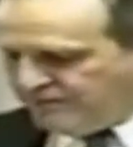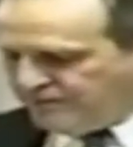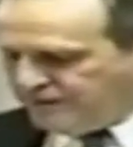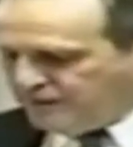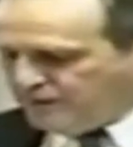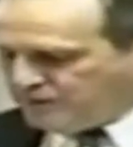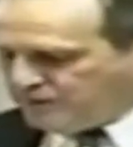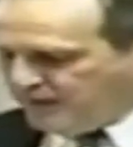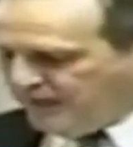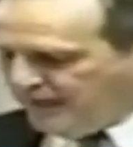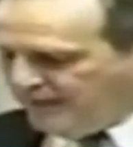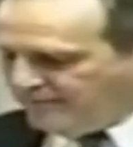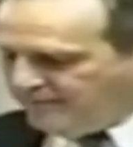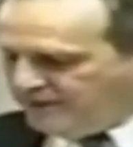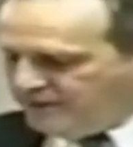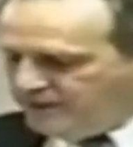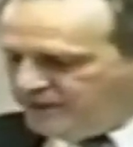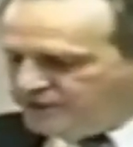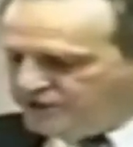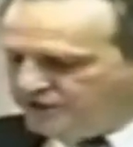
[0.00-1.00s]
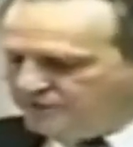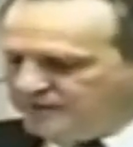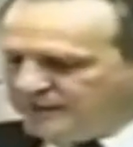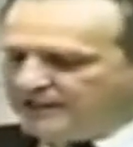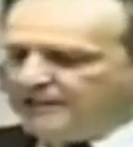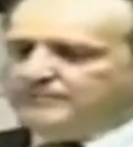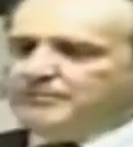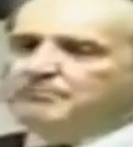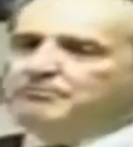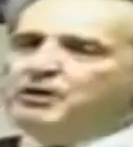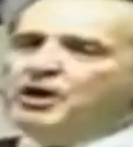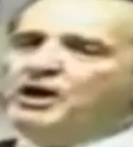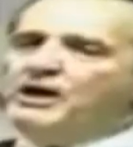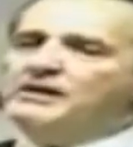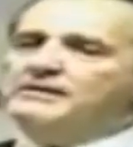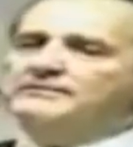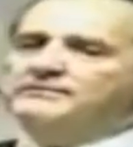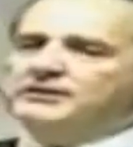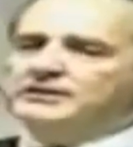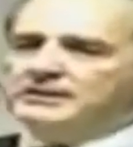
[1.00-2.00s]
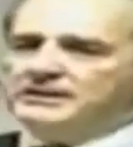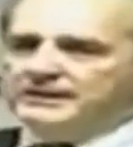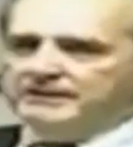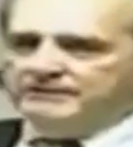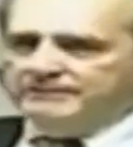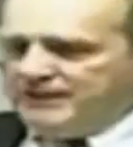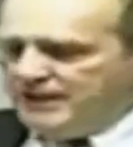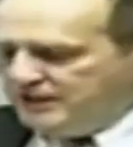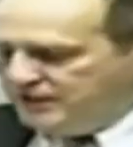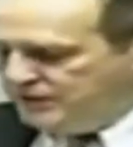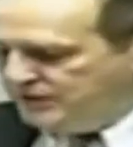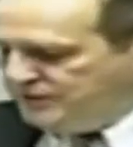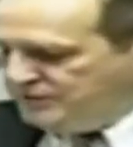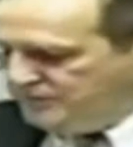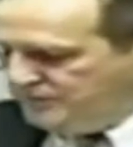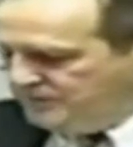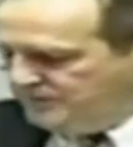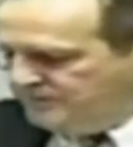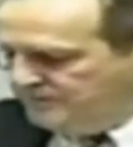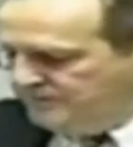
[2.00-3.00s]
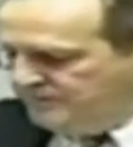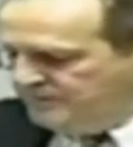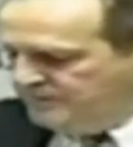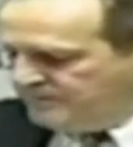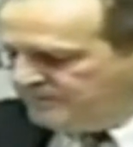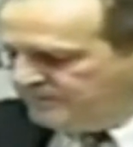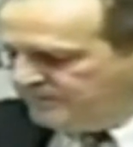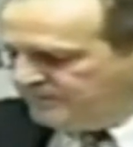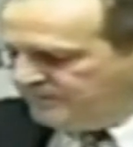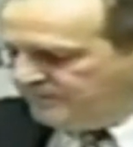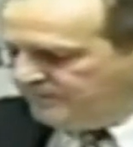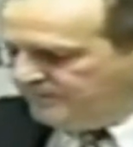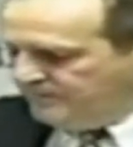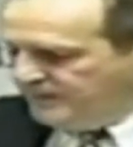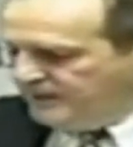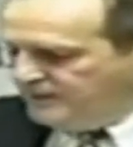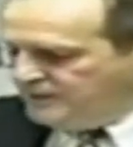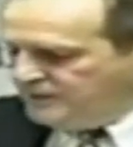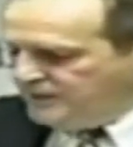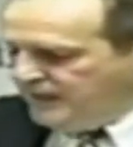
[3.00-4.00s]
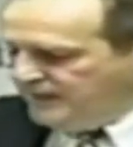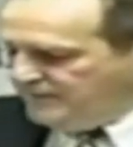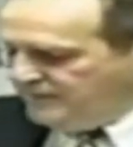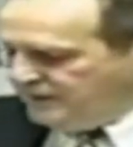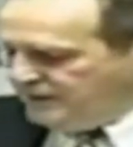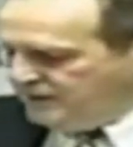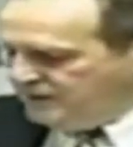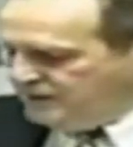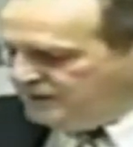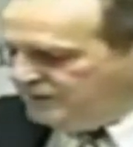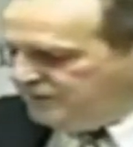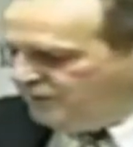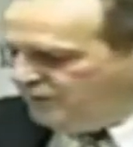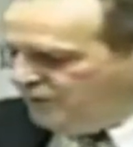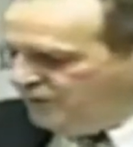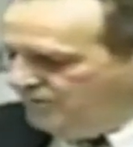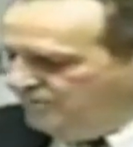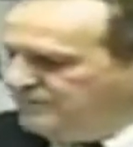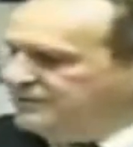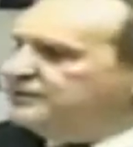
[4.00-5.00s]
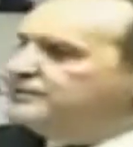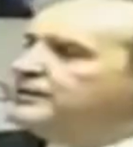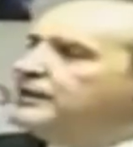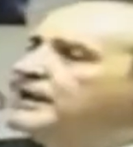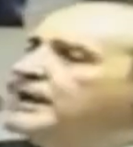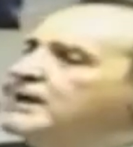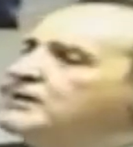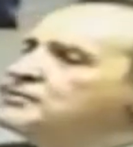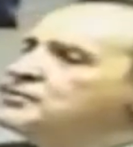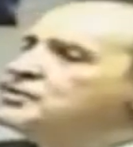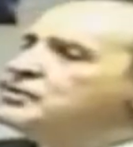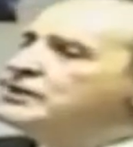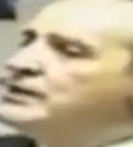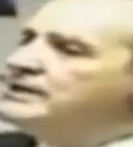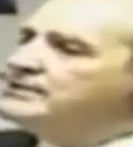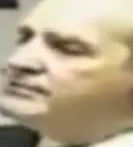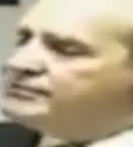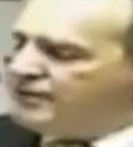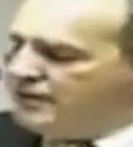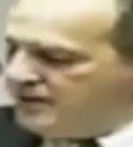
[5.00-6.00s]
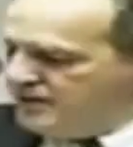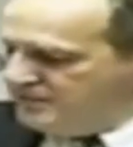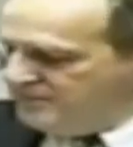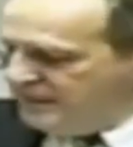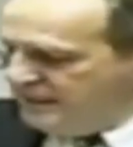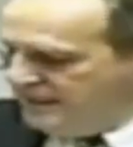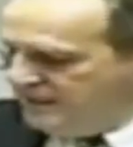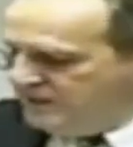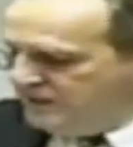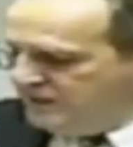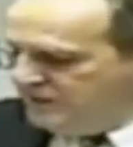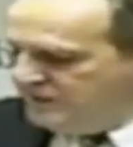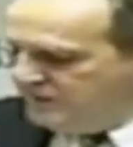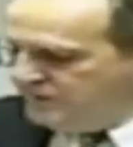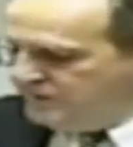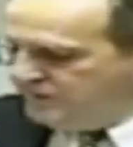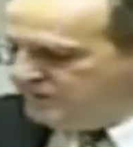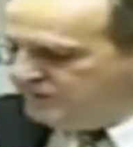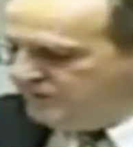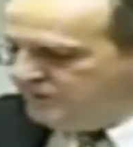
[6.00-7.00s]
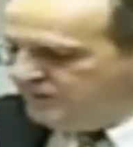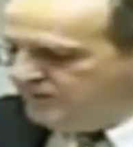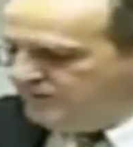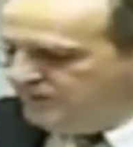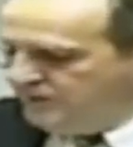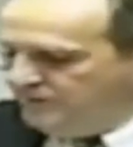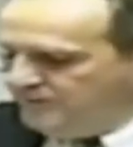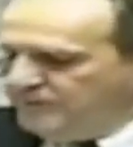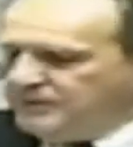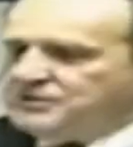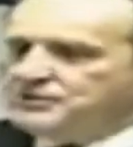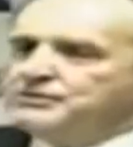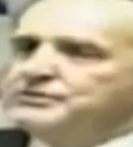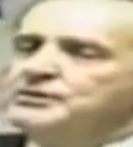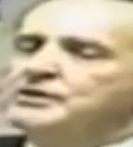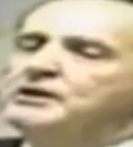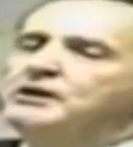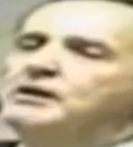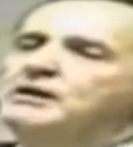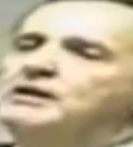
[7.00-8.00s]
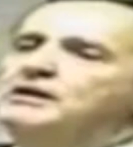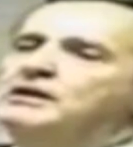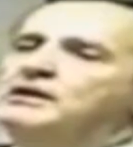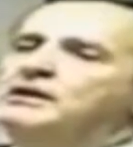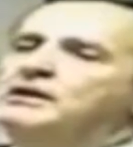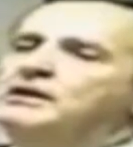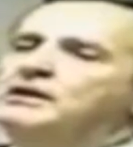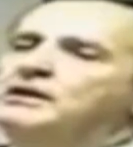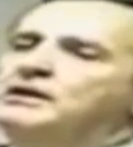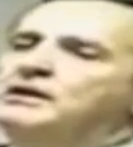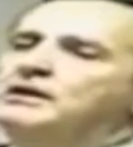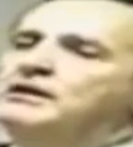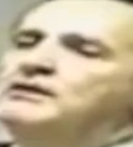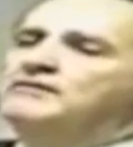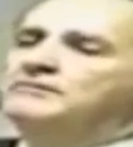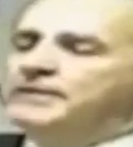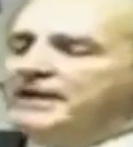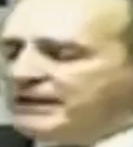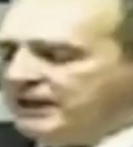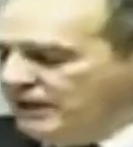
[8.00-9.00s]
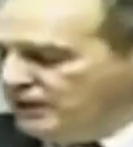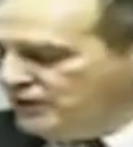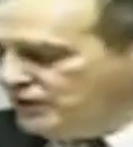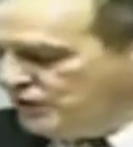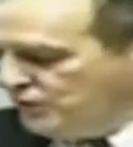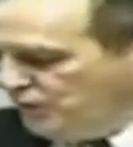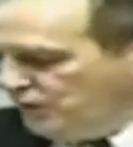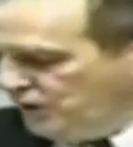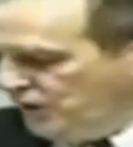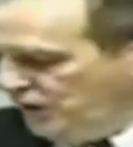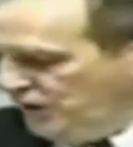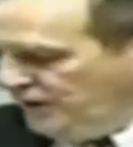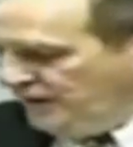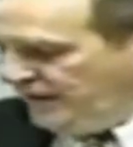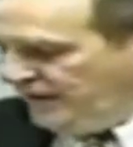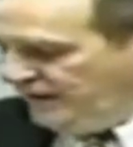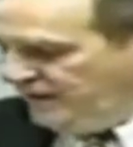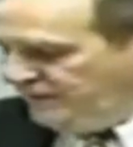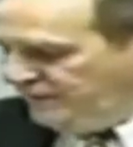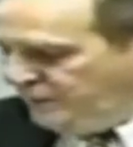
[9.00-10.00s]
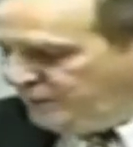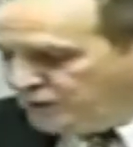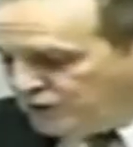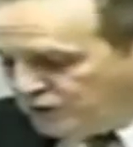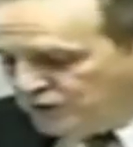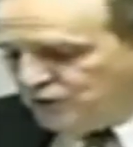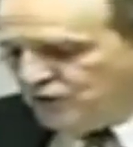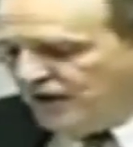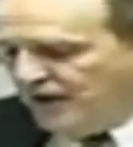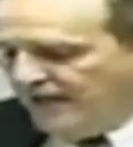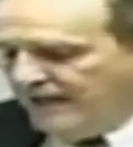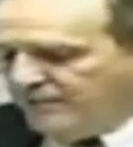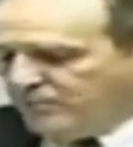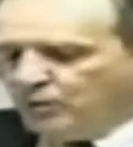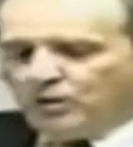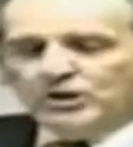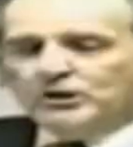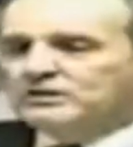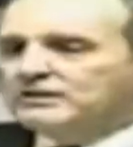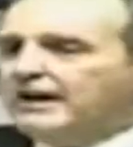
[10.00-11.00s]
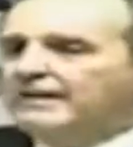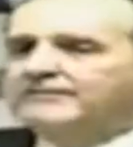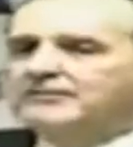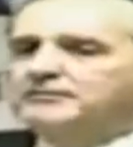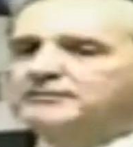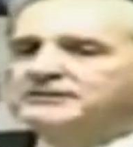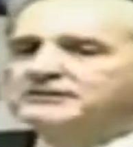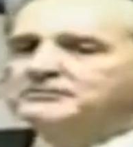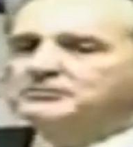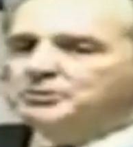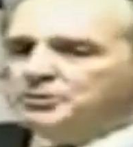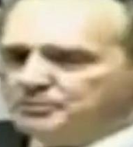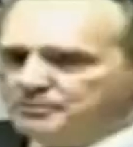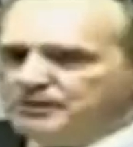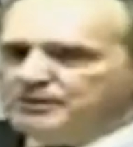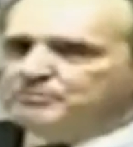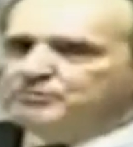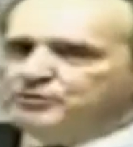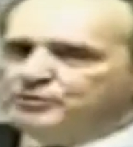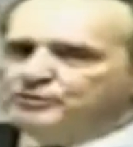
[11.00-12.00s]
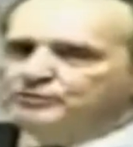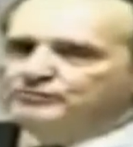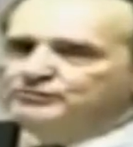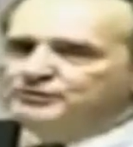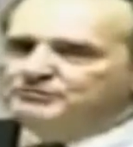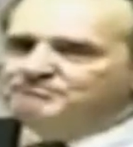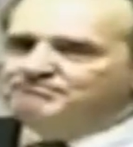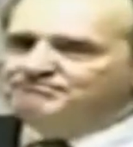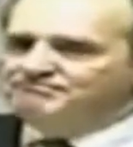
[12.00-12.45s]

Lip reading: refused to have our nation become a part of the League of Nations, its advocates formed the Council on Foreign Relations for the purpose of making sure that a future try at world government would be approved.